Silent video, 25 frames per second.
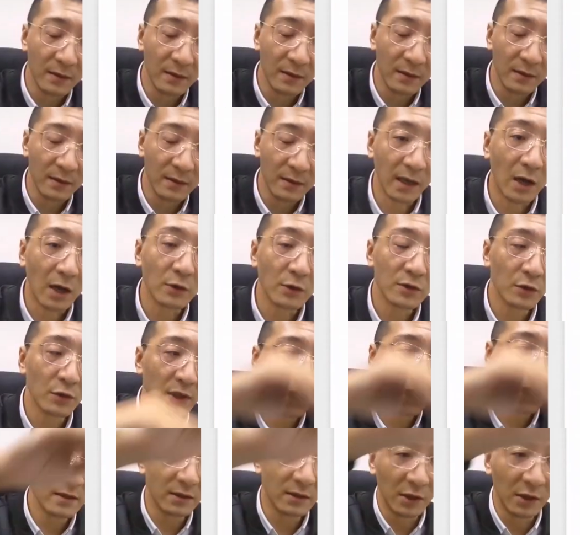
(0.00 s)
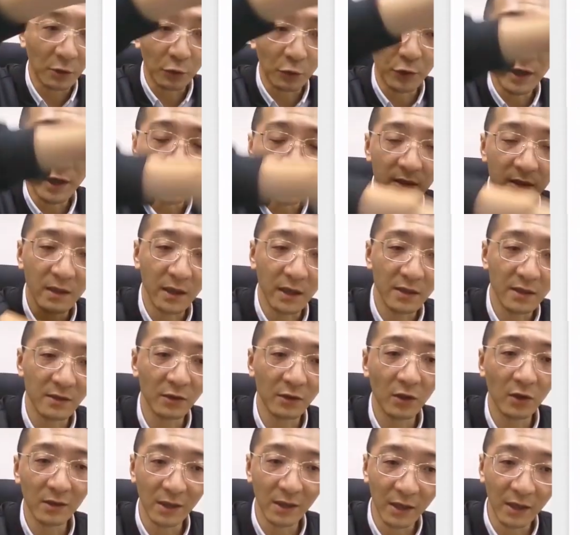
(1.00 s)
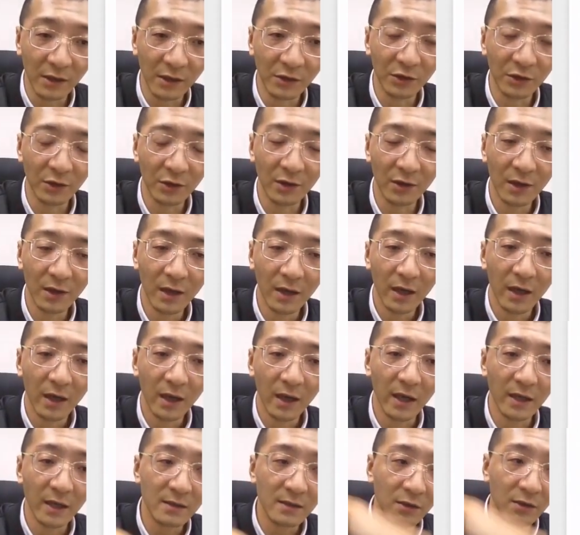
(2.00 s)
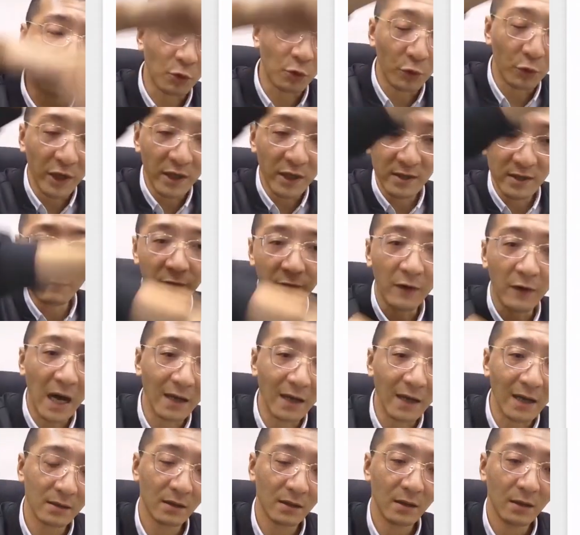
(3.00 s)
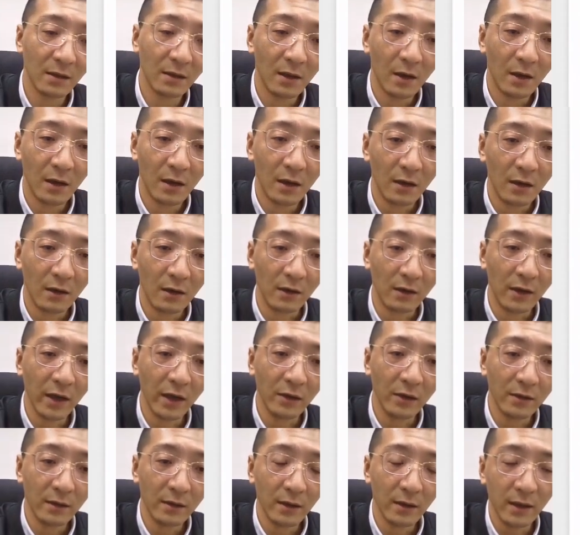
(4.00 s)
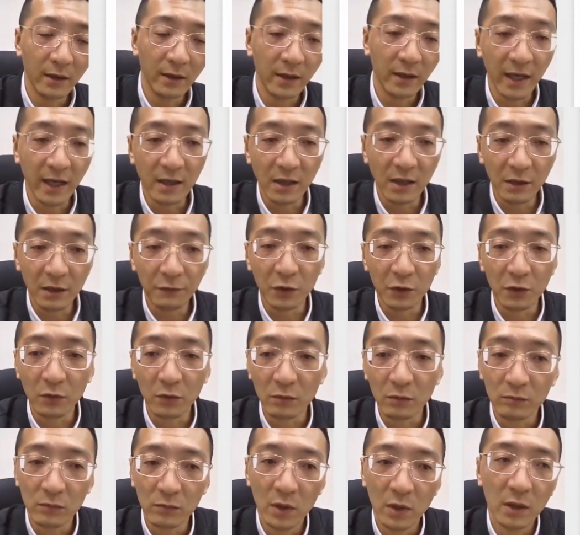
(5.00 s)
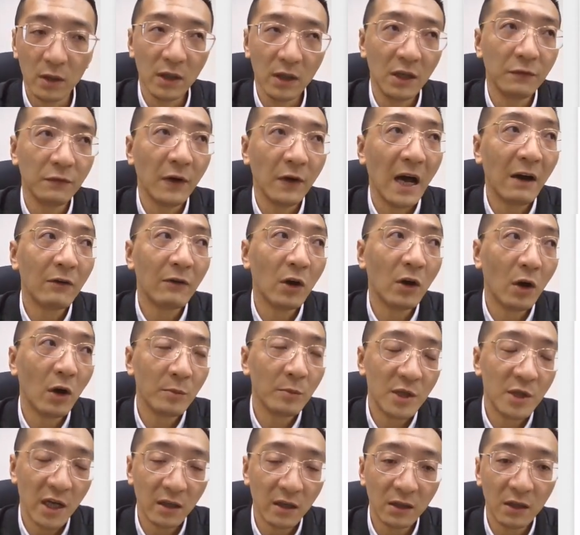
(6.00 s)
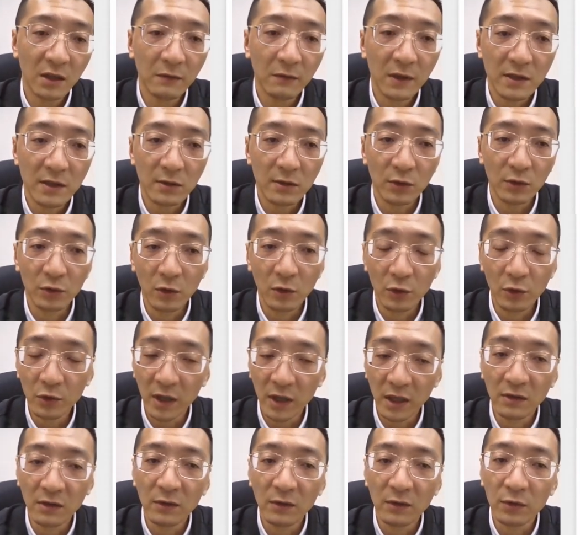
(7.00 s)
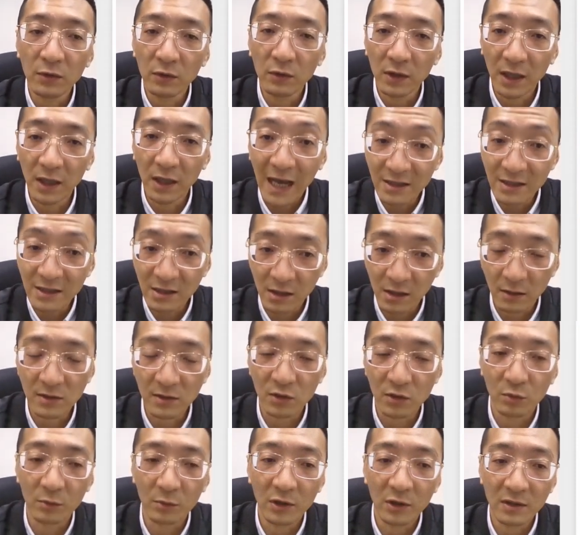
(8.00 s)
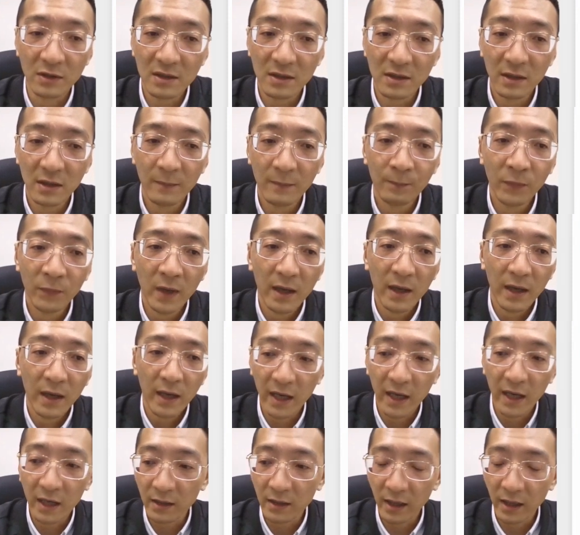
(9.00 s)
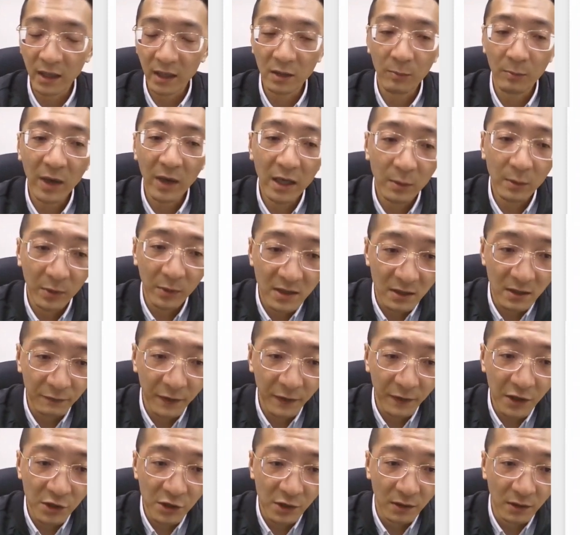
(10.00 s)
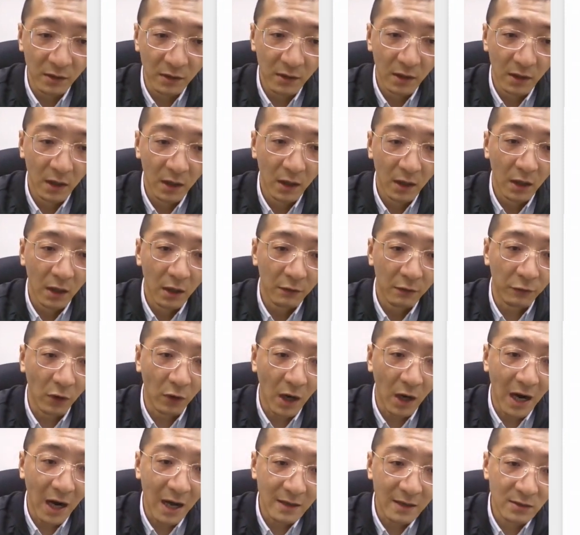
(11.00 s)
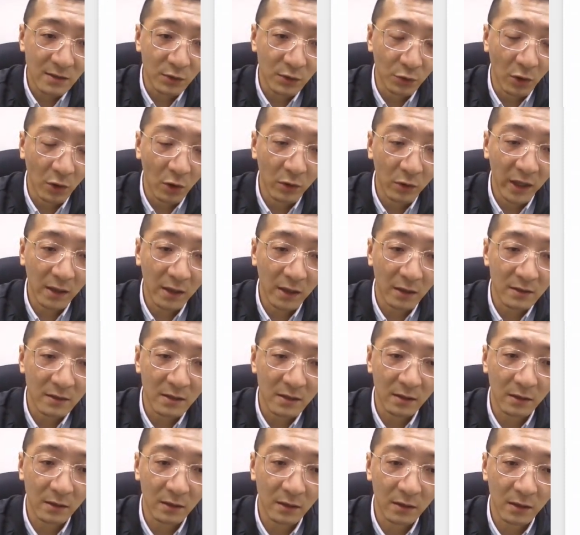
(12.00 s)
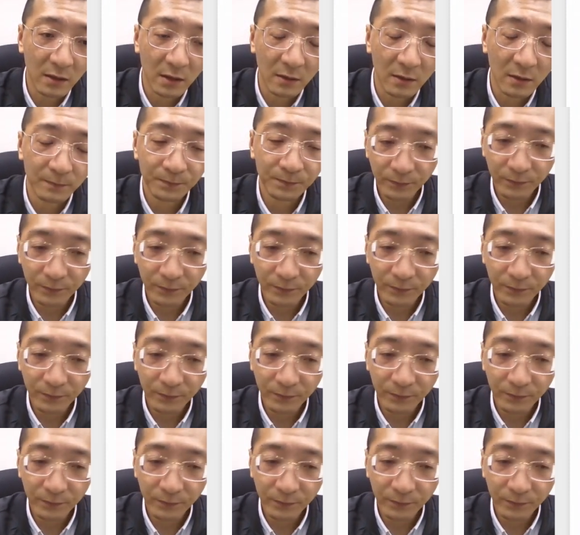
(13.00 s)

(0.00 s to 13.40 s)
And also this decreasing is not linear. It's decreasing fast, right? Then if our objective is to look into the large consumers, and it might be sufficient for us to only consider the